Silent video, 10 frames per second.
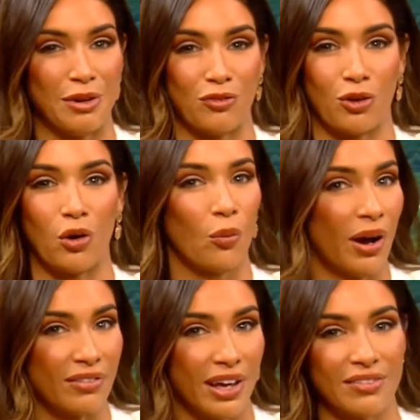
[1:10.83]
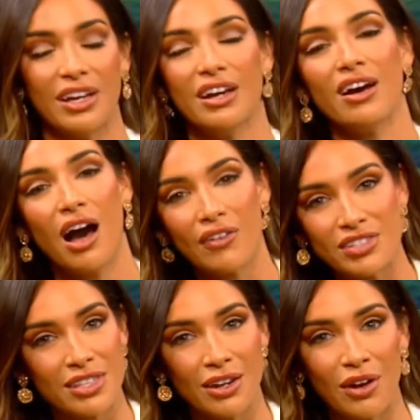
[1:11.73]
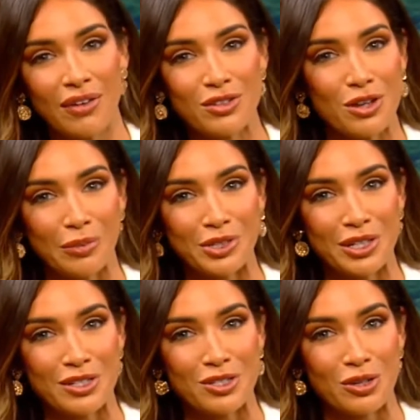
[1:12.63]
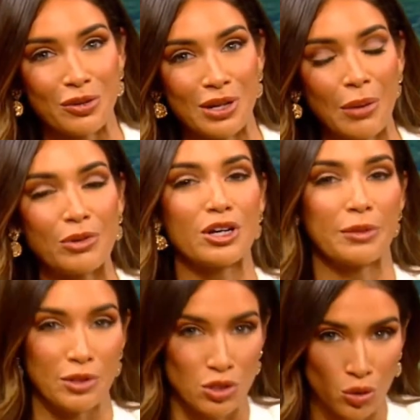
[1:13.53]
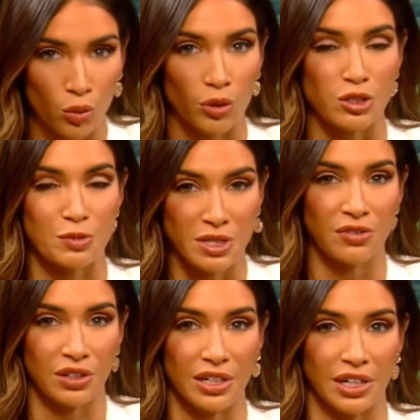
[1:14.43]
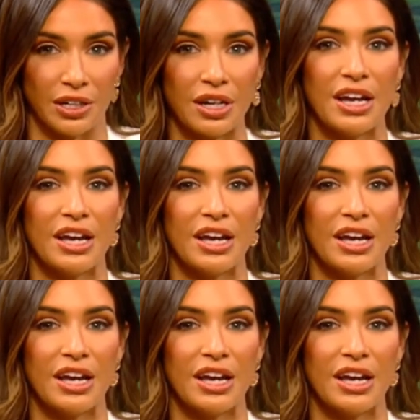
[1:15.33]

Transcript: But for our wildlife, obviously they don't have those options. So now we're talking about squirrels specifically here.